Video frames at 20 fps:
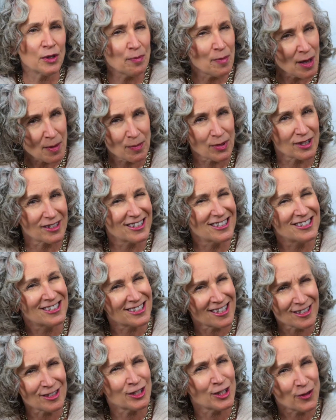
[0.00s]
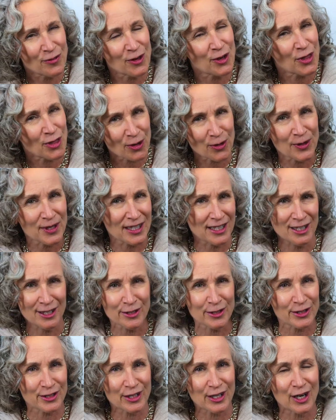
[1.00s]
Remember, just over 30
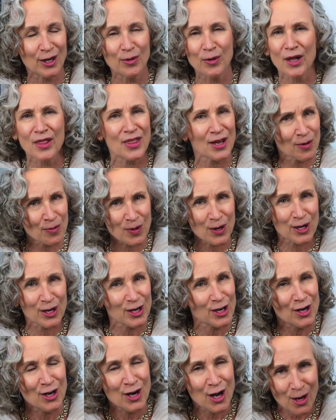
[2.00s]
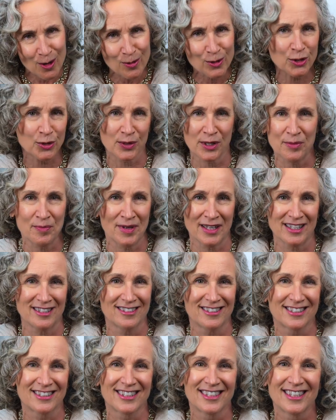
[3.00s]
years ago, there were no
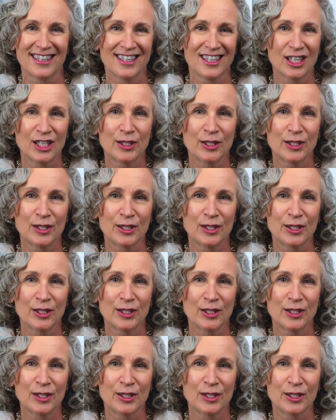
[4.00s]
treatments.